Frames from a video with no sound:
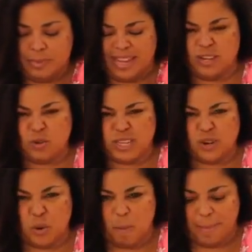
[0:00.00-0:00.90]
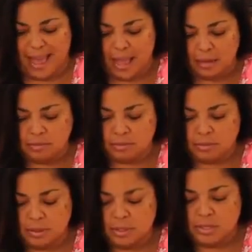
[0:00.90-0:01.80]
para que no se rompa,
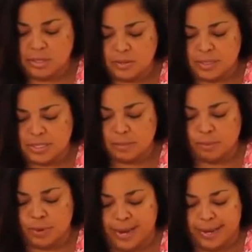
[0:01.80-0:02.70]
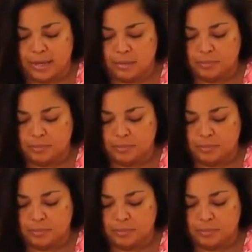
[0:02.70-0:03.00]
so it doesn't break.